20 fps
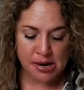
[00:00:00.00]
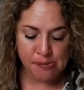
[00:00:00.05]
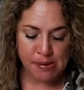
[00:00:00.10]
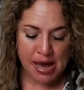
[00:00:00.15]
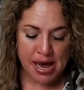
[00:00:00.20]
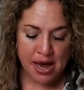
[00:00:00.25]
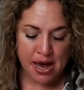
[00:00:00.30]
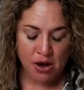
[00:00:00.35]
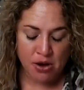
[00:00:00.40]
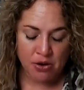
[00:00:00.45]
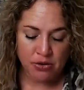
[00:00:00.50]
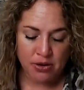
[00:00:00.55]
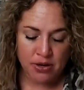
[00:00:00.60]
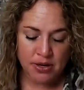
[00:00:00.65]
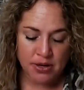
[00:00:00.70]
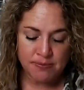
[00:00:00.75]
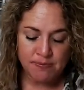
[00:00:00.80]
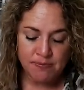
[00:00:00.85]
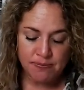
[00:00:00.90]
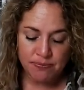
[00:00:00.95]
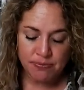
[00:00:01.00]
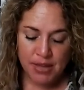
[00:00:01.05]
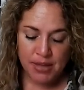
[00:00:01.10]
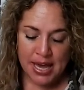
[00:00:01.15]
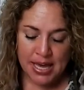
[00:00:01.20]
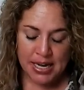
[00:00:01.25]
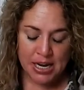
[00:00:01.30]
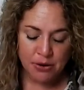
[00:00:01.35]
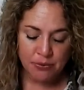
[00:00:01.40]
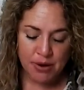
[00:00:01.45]
about
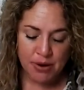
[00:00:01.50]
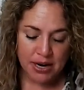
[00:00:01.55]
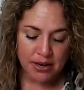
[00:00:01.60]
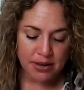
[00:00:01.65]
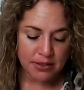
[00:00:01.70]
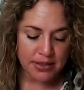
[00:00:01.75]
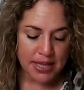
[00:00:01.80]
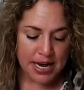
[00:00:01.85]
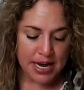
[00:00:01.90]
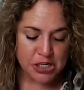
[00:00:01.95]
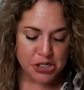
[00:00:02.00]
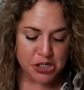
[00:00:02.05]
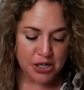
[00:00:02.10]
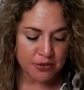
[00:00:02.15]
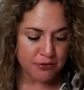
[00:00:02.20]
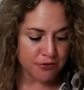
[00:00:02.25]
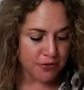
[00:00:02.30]
any recollection